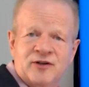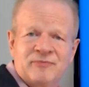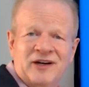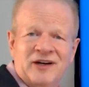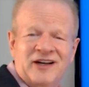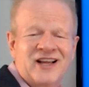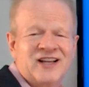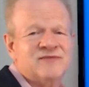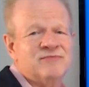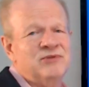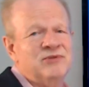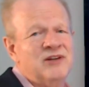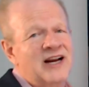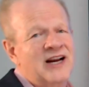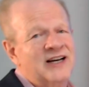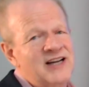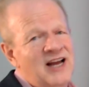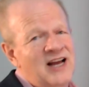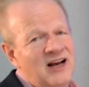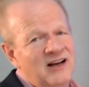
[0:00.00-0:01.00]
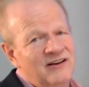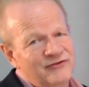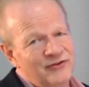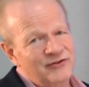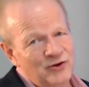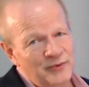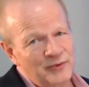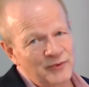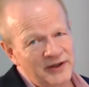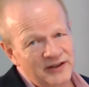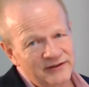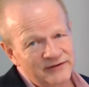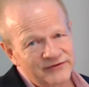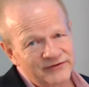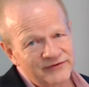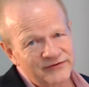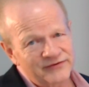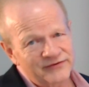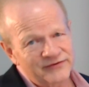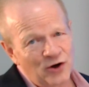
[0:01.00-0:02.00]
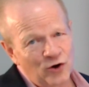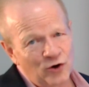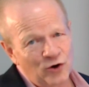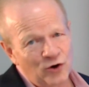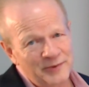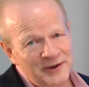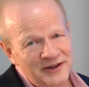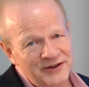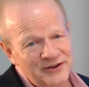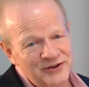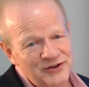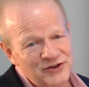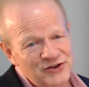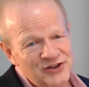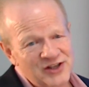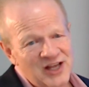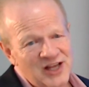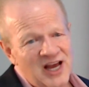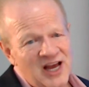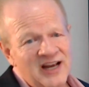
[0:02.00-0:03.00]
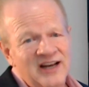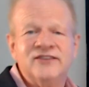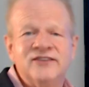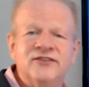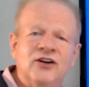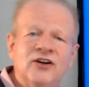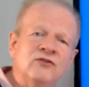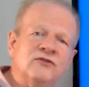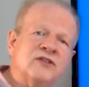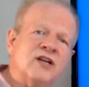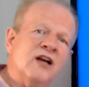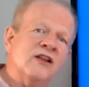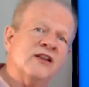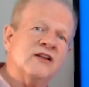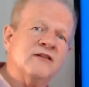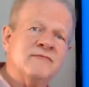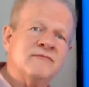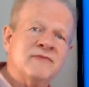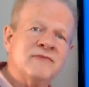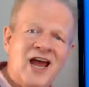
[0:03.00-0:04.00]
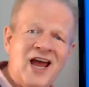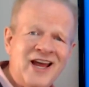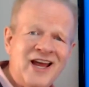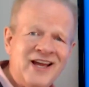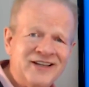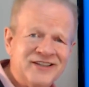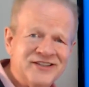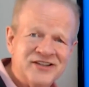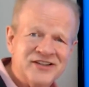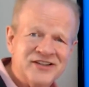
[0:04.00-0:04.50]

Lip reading: but it's blacked out for the week of the whole month of July. Don't tell them that.